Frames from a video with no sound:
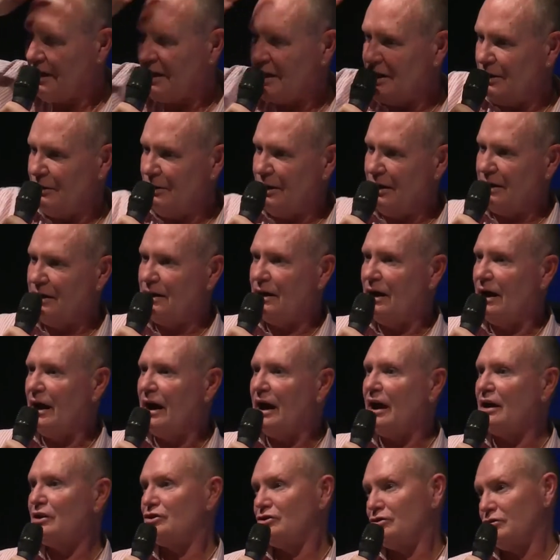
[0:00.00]
He went,
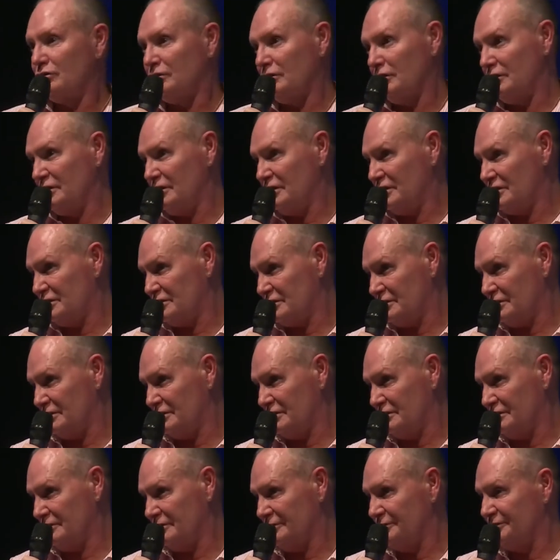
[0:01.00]
I told you,
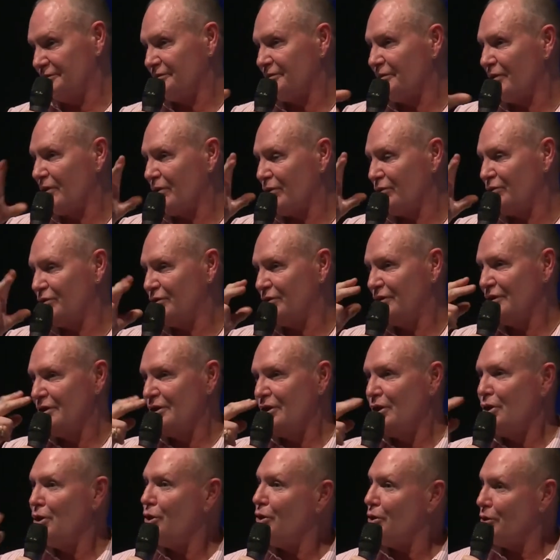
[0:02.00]
son,
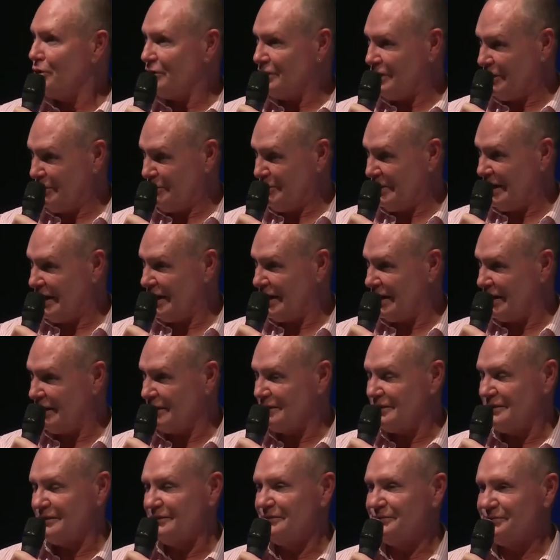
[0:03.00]
you make
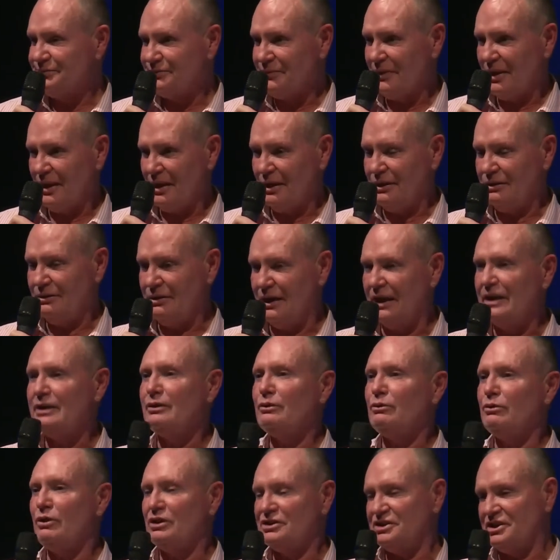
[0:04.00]
it. All
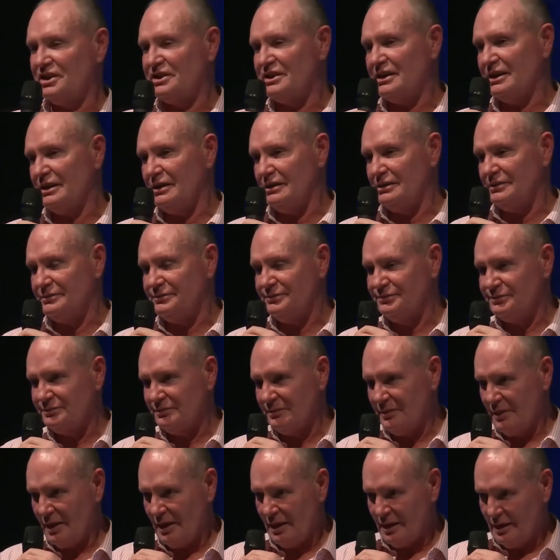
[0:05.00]
right, what's the deal?
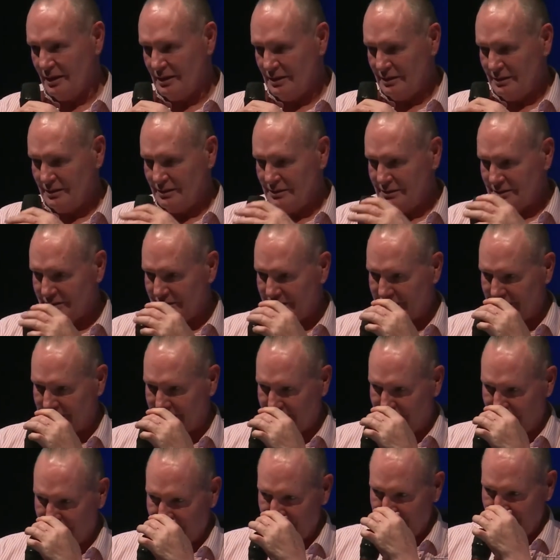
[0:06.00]
He says,
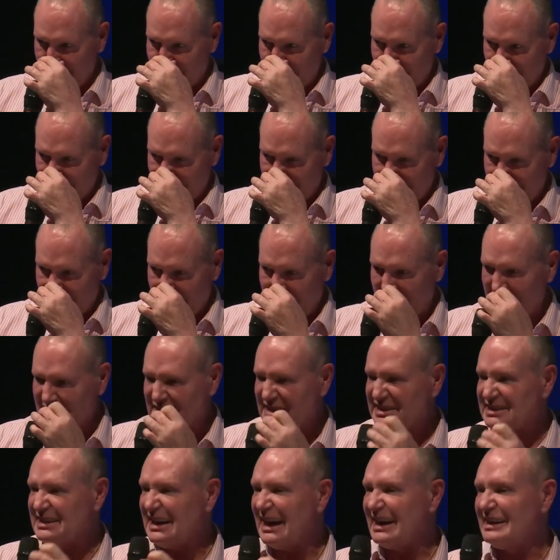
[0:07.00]
you're going to Boston. I
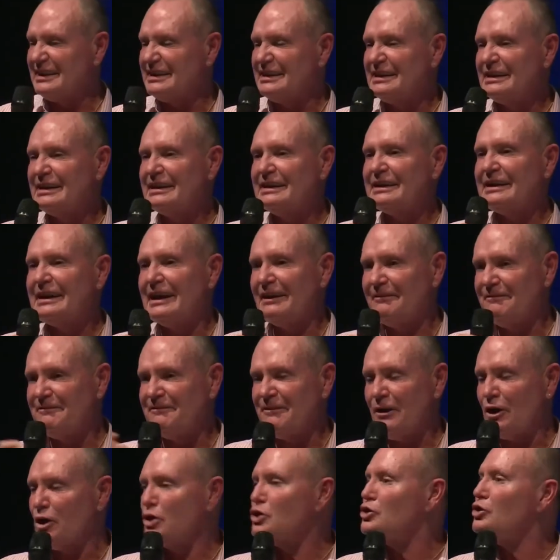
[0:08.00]
said, Dad, get
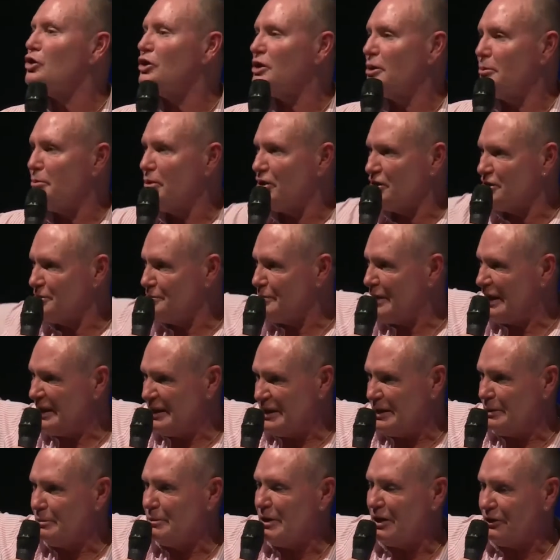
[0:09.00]
fucking going to Boston, mate,
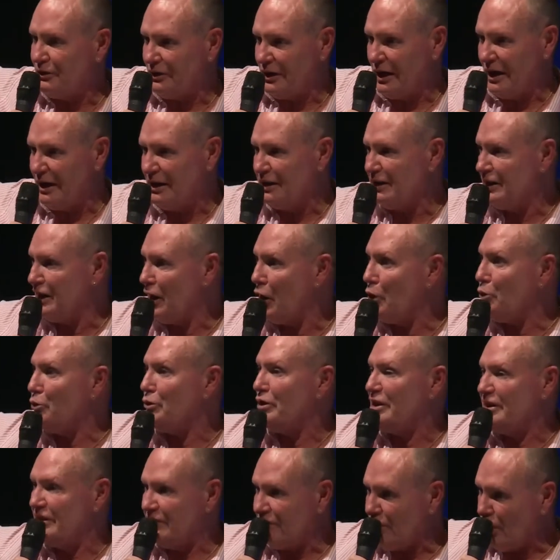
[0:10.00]
in America. Get
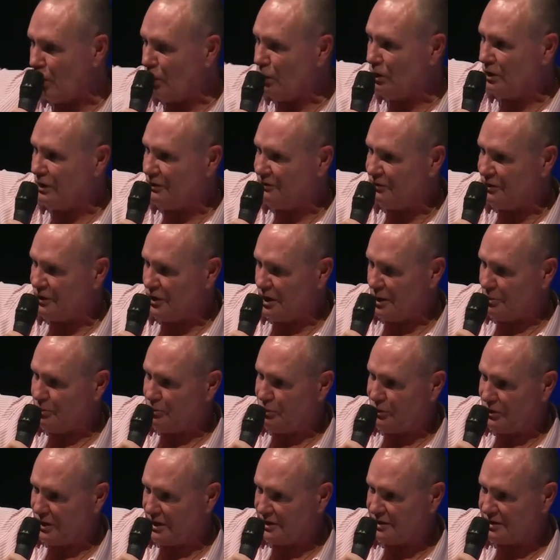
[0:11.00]
rid of all the fucking
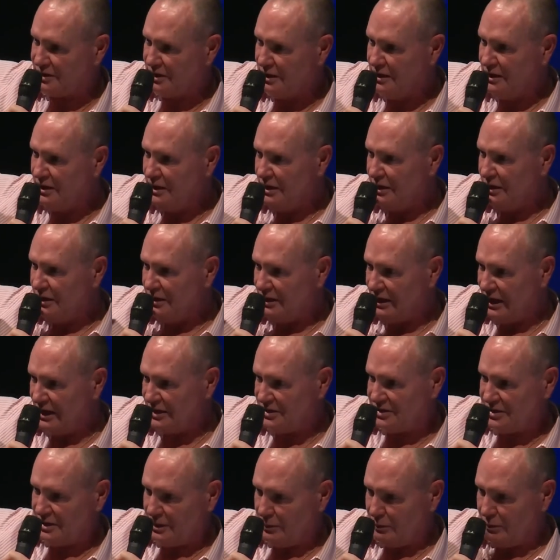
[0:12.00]
press.
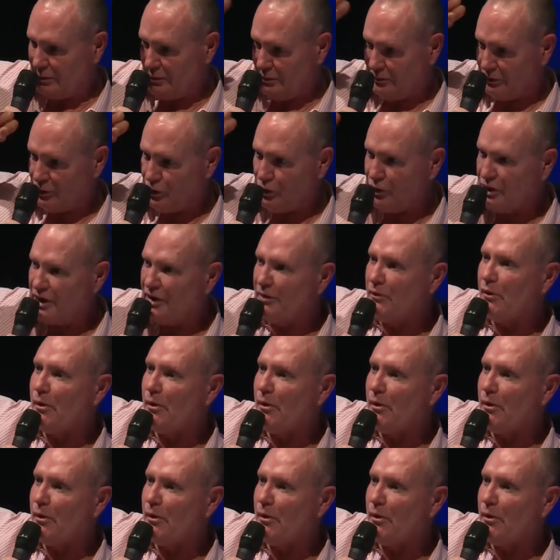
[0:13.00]
That's it, we're going to